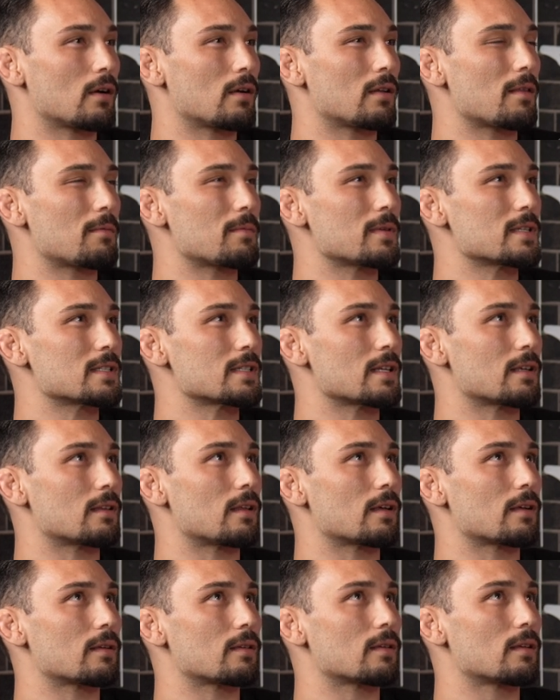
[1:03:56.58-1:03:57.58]
Or let me see,
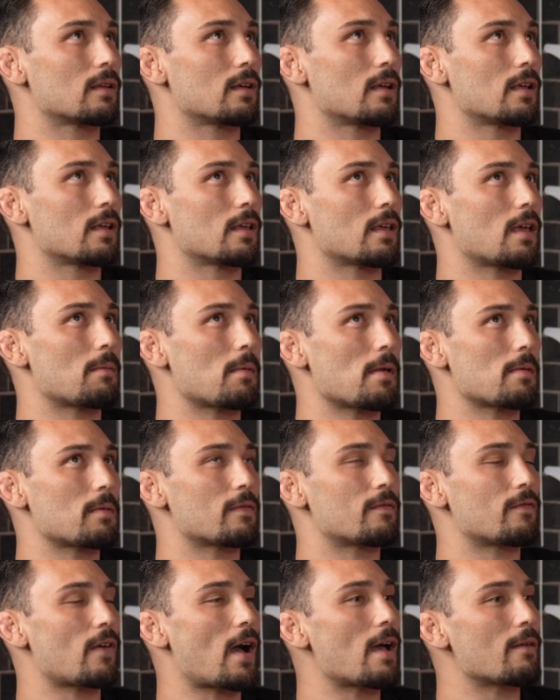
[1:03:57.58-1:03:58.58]
like, yeah, maybe
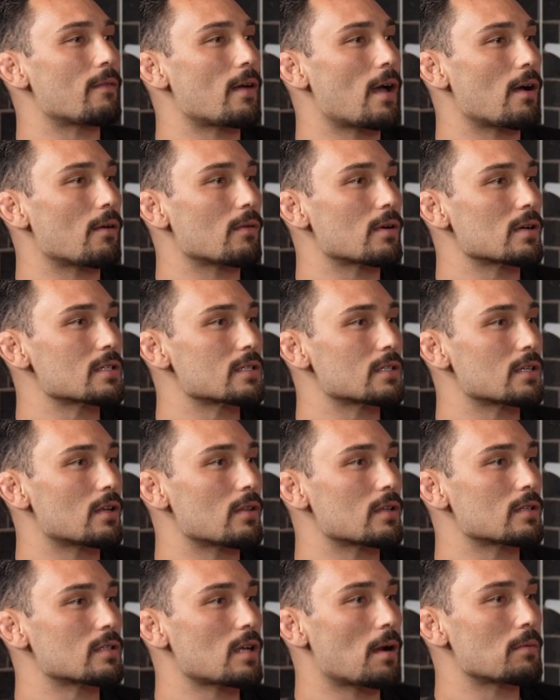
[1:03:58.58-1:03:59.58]
5 hours, you know,
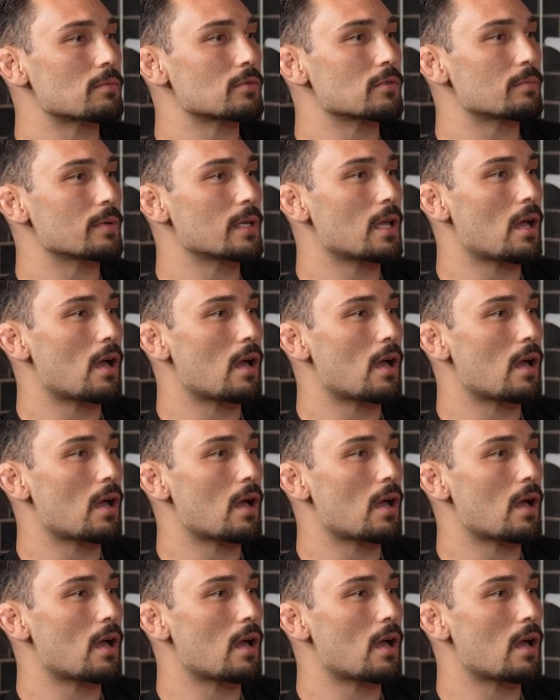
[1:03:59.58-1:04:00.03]
the tarps will be